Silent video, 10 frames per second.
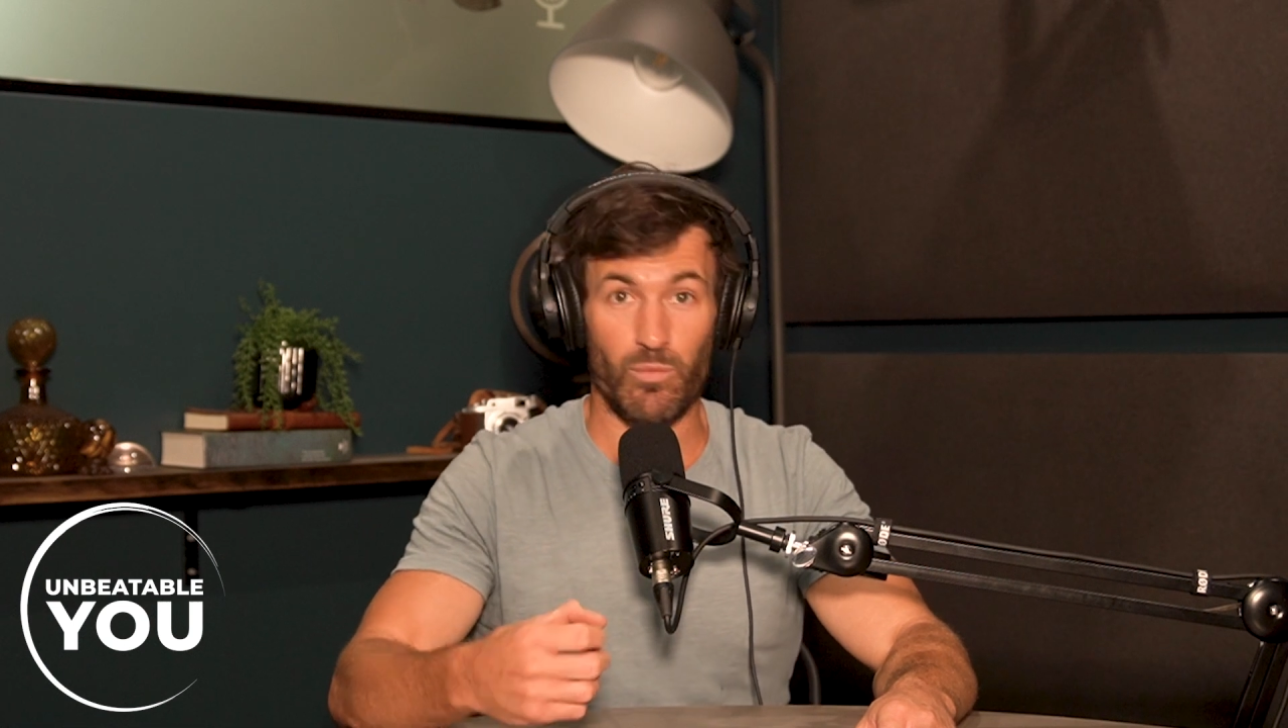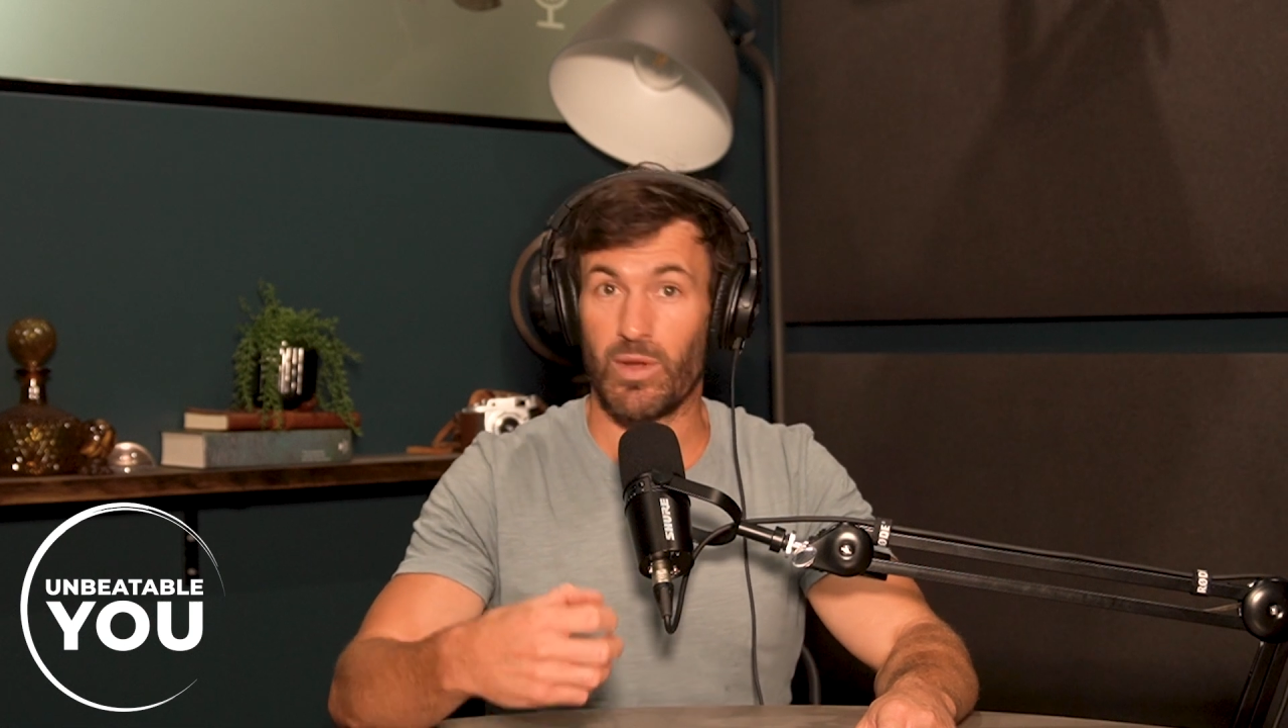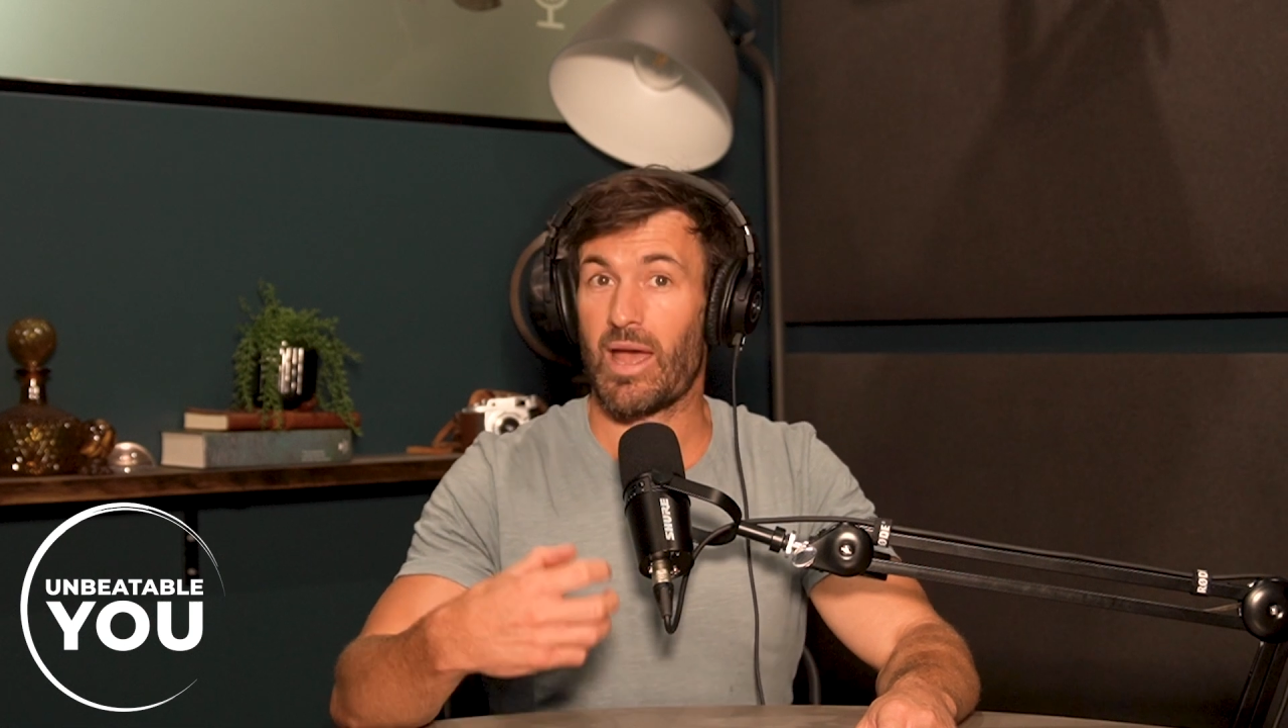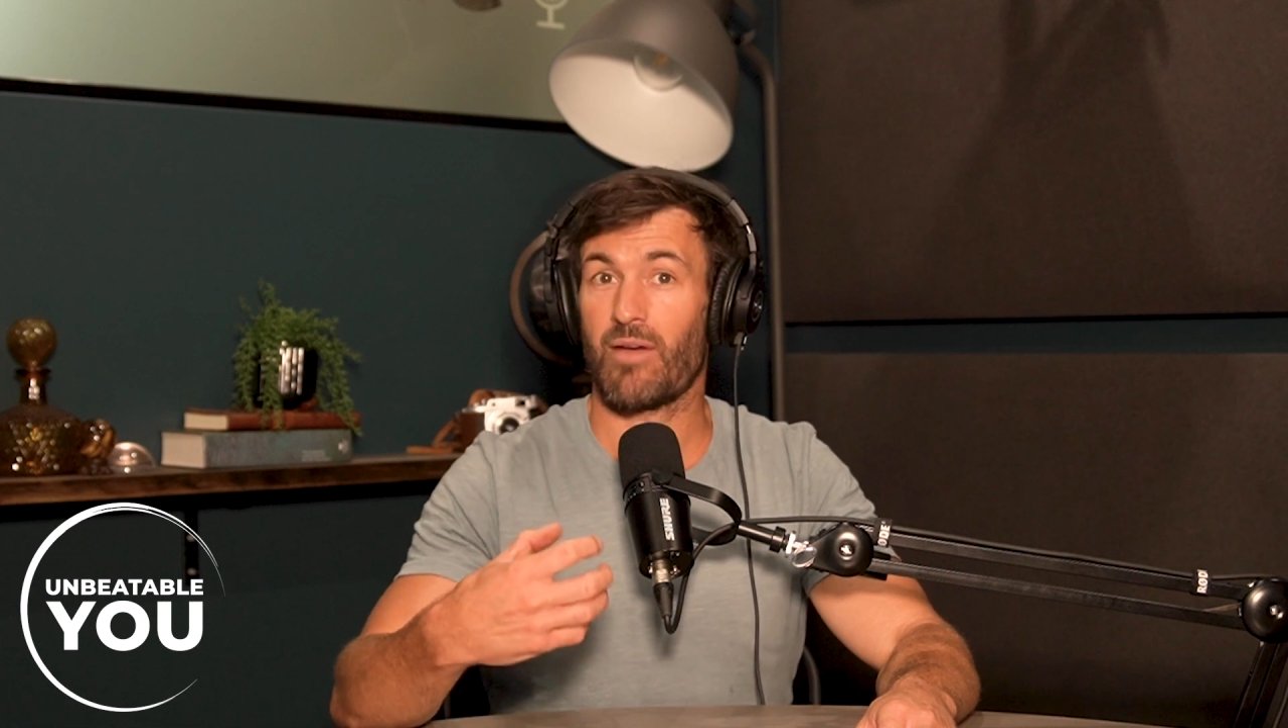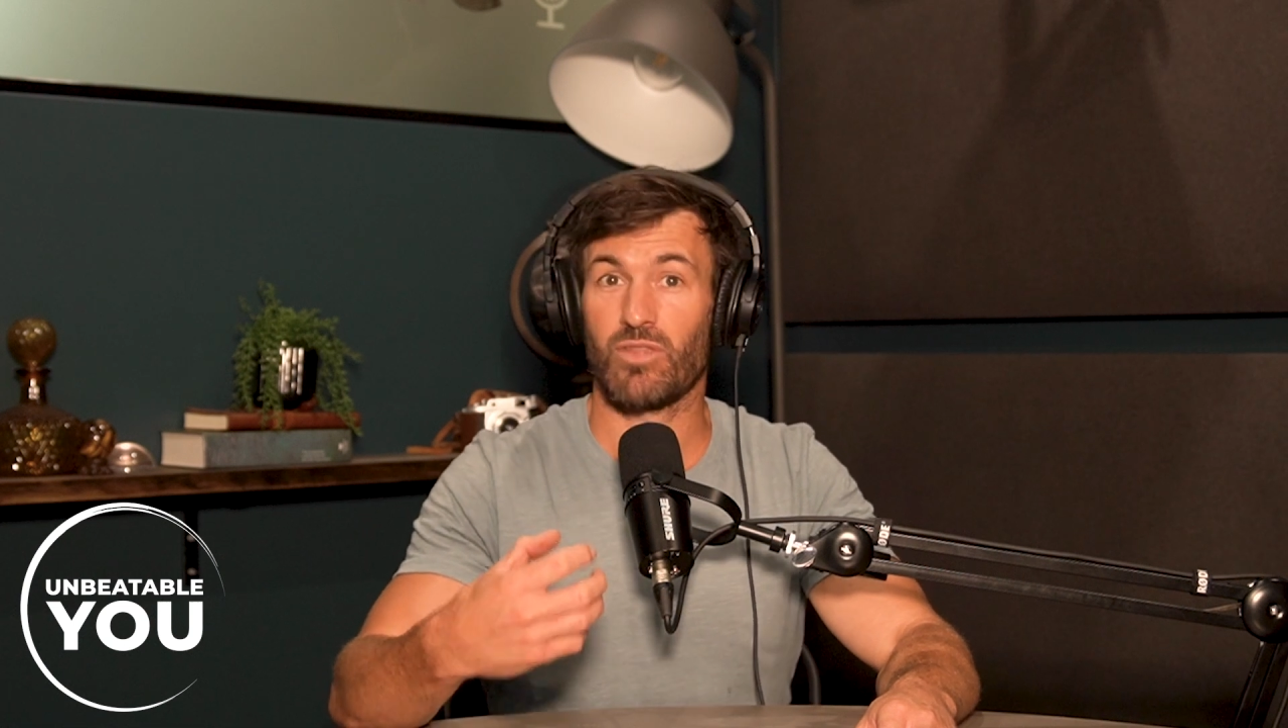
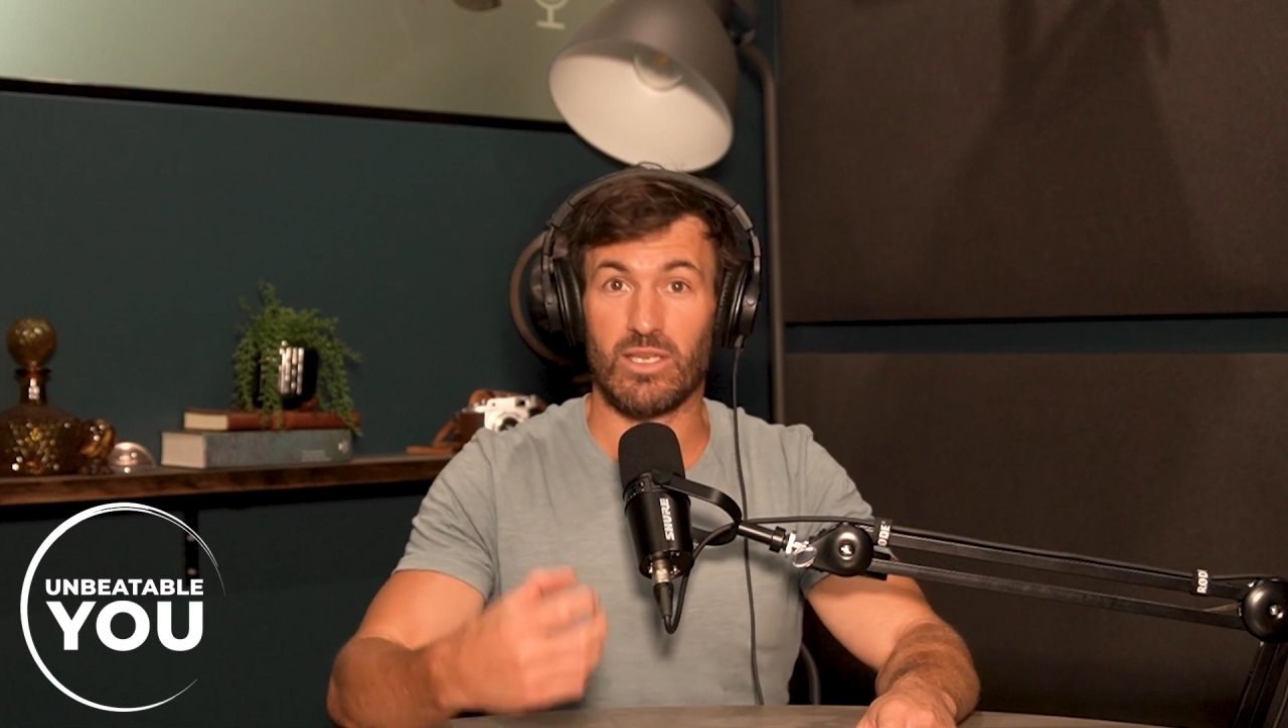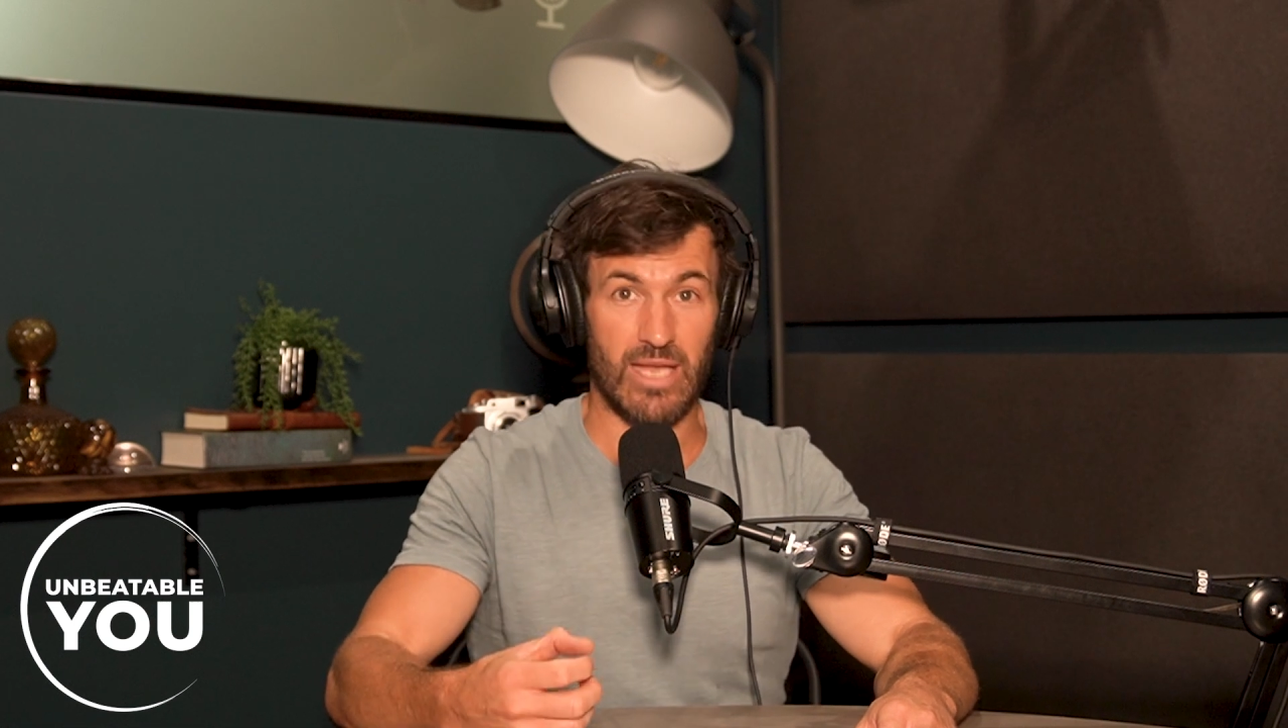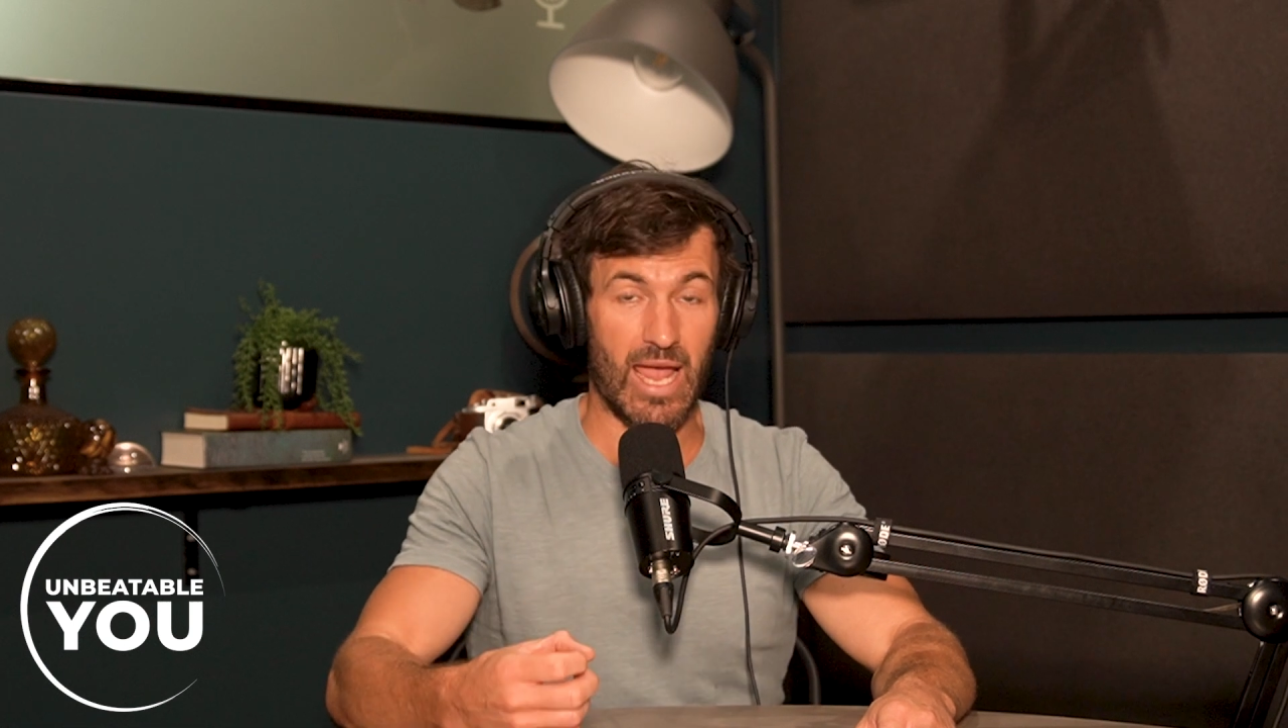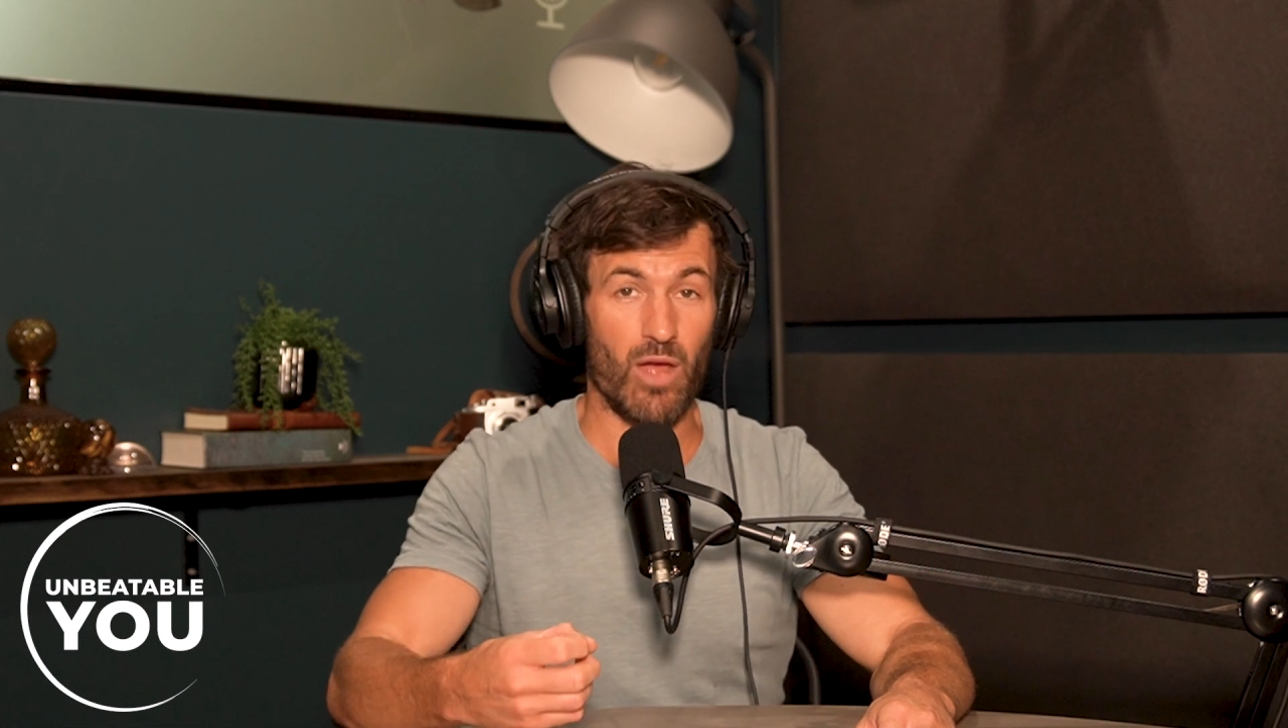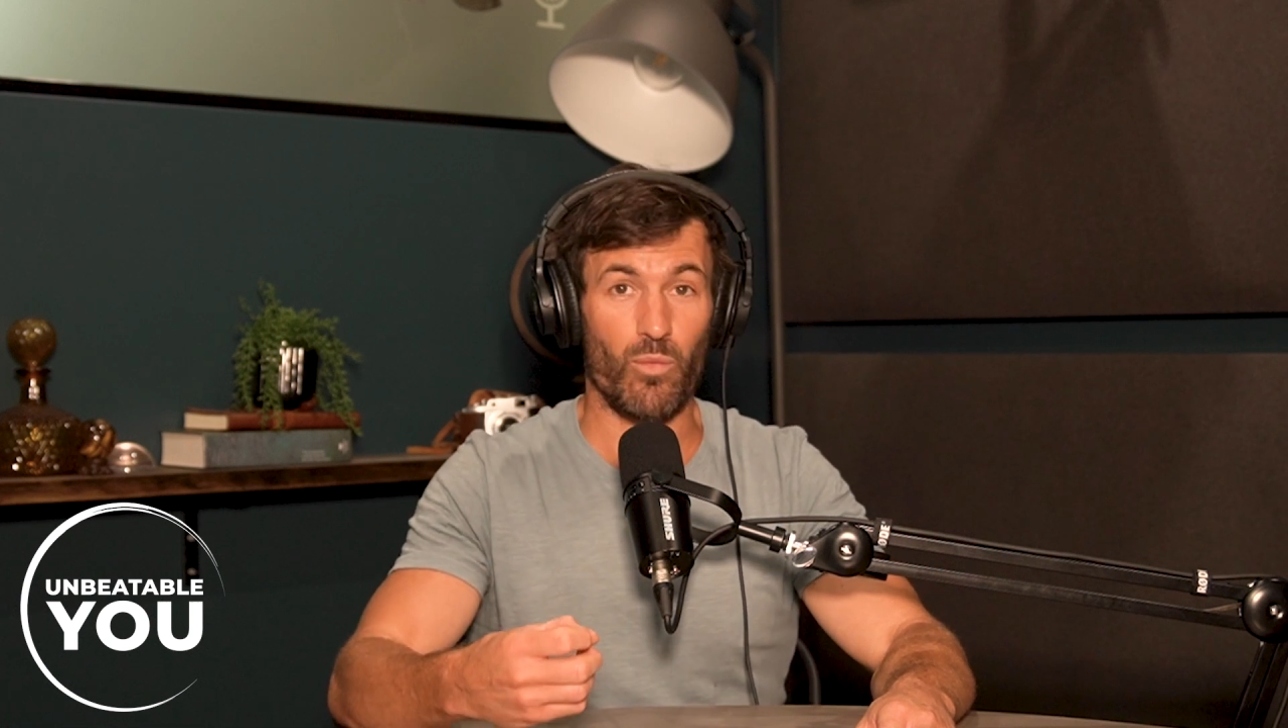We have the
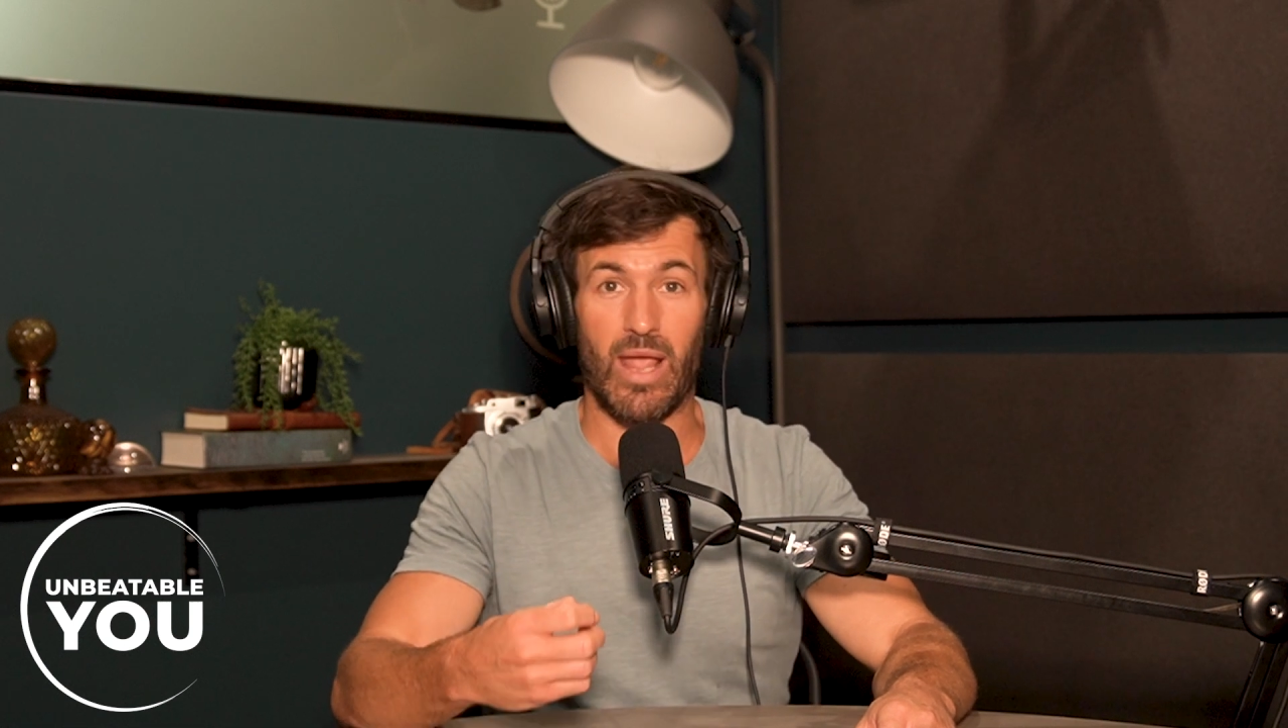doubt.